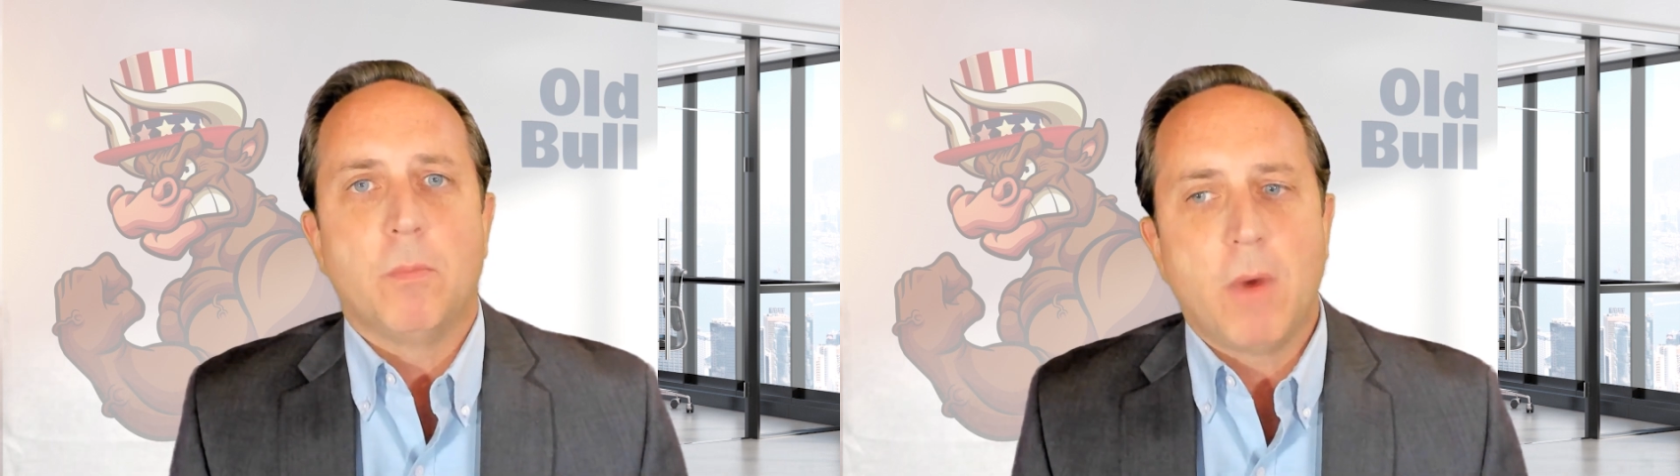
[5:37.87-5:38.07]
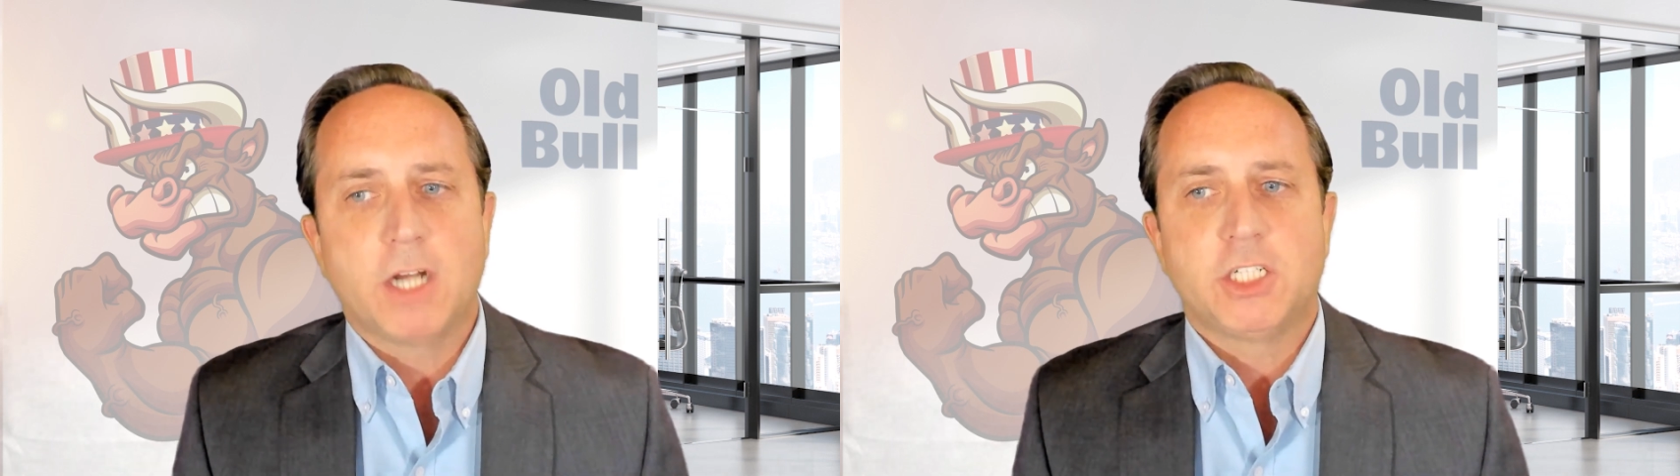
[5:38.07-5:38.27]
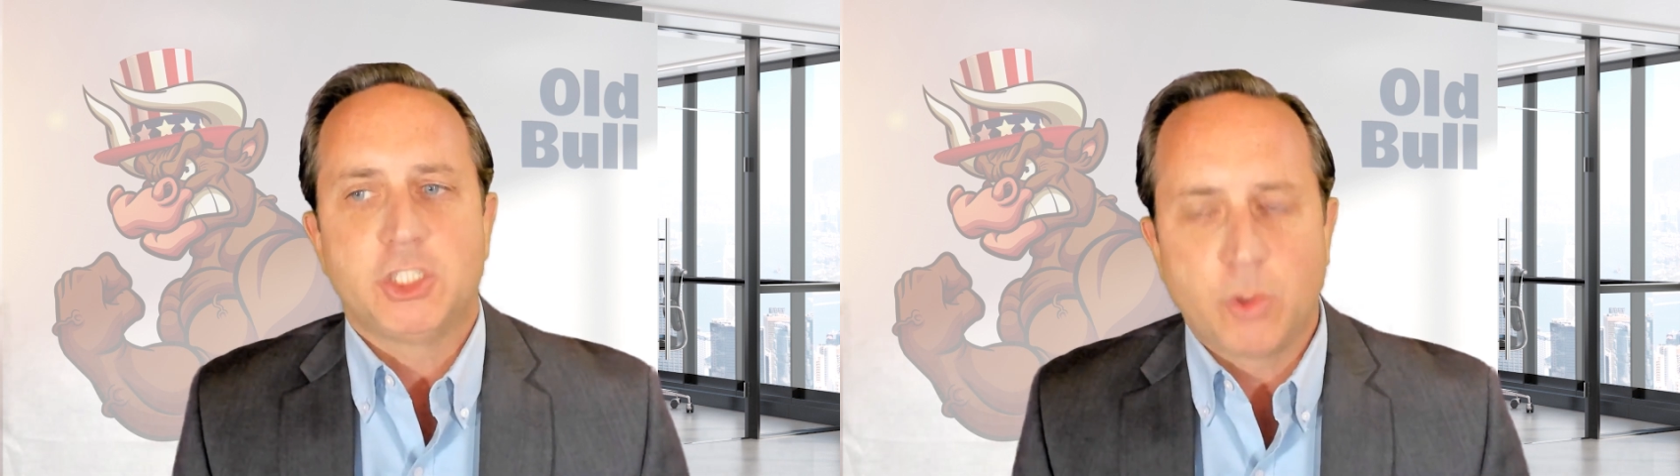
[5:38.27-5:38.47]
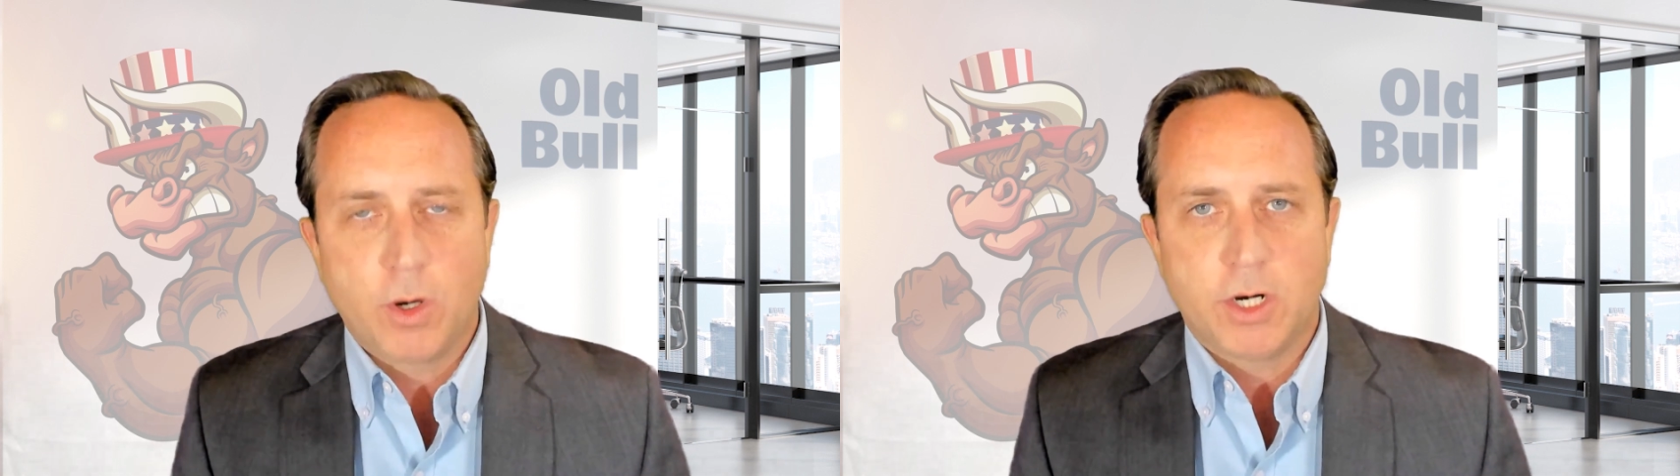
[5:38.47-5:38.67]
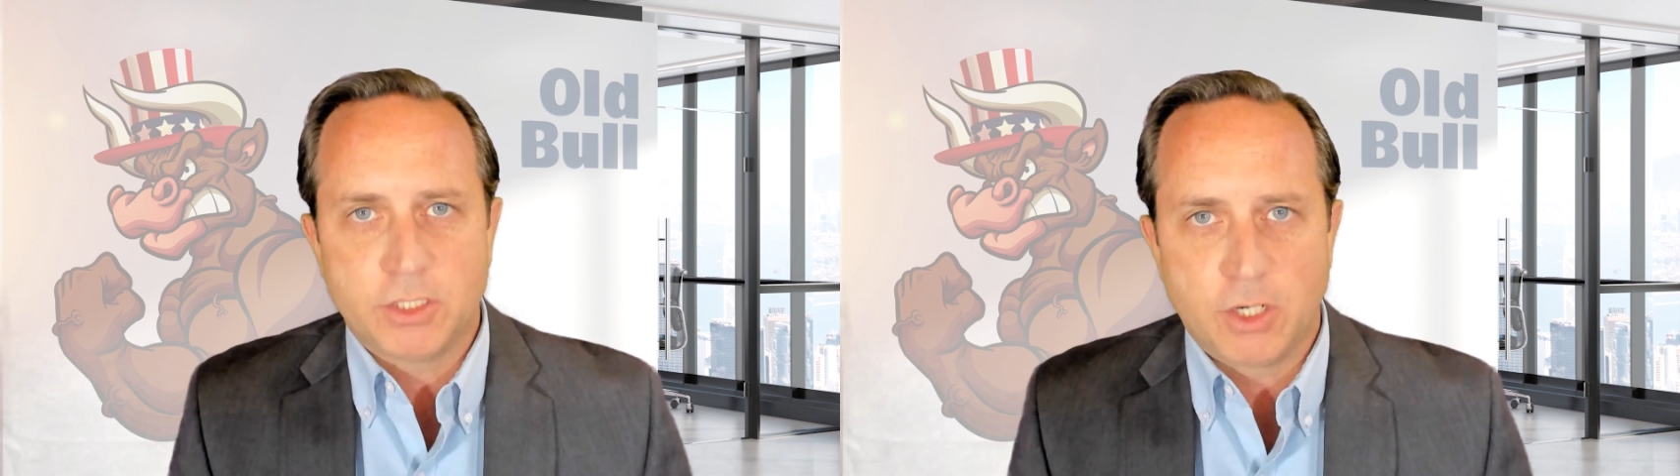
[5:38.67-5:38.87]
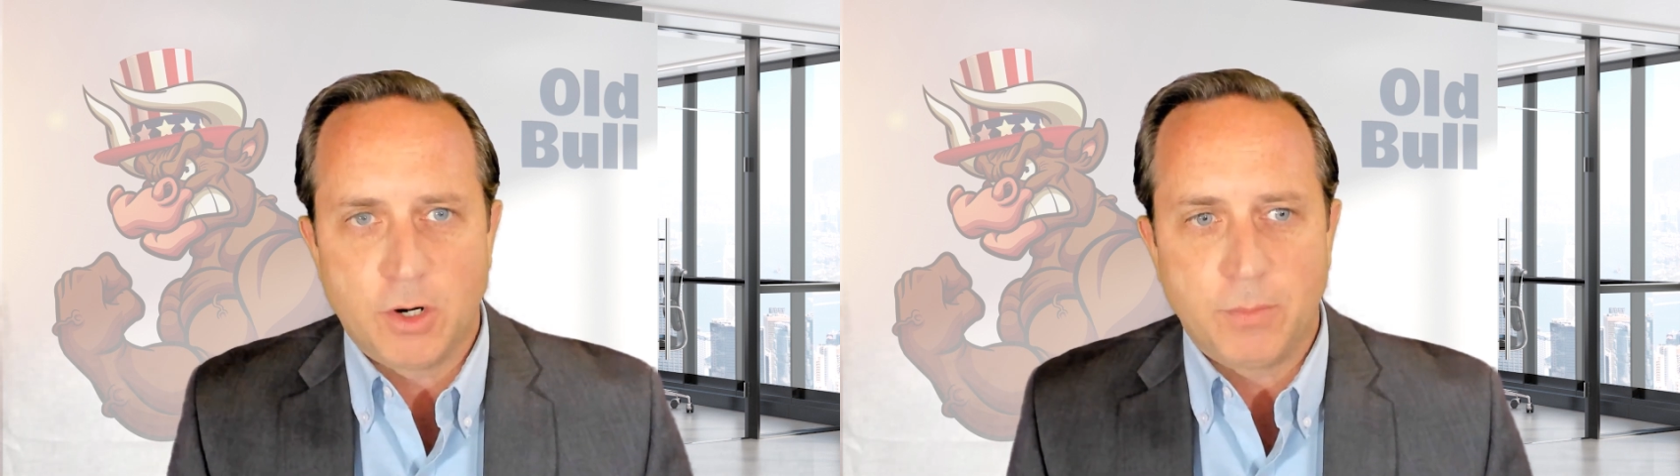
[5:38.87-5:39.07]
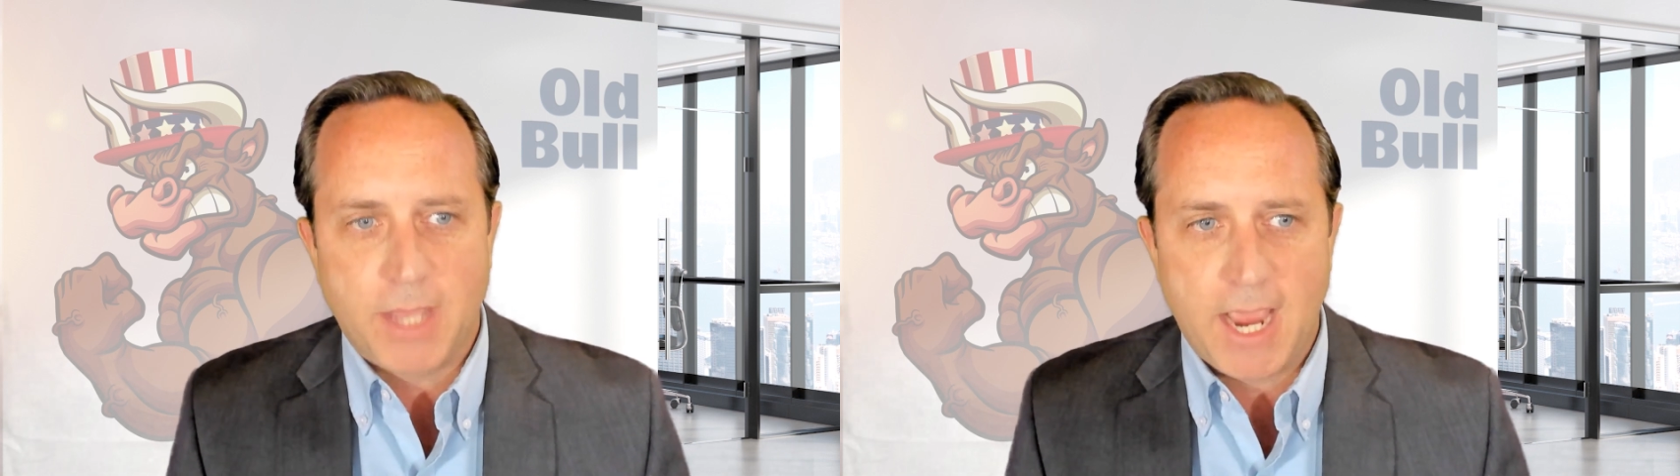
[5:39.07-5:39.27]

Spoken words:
much shorter-term